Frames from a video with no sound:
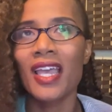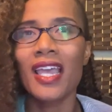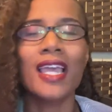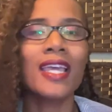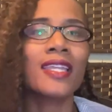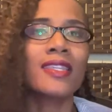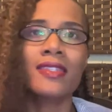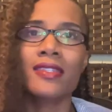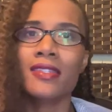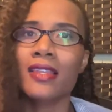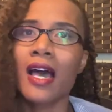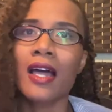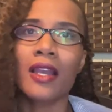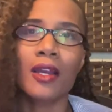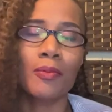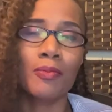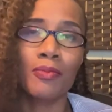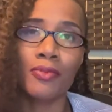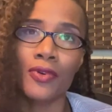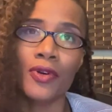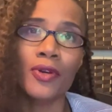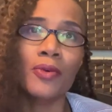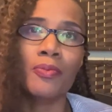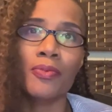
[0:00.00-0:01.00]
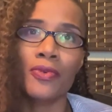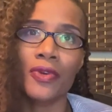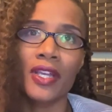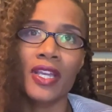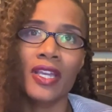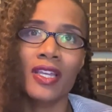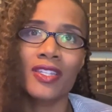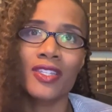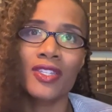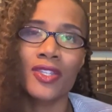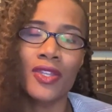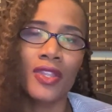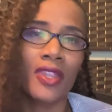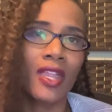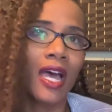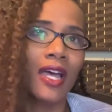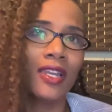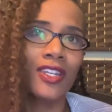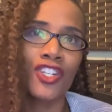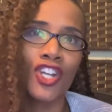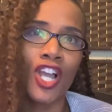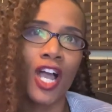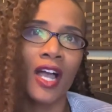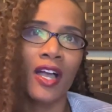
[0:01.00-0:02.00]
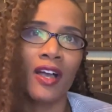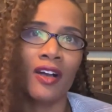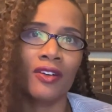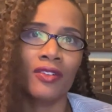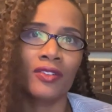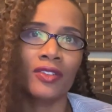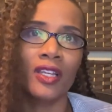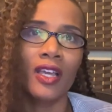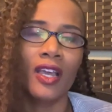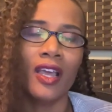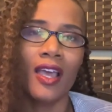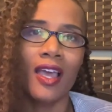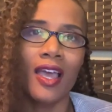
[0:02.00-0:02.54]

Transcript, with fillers: It's not appropriate to that child.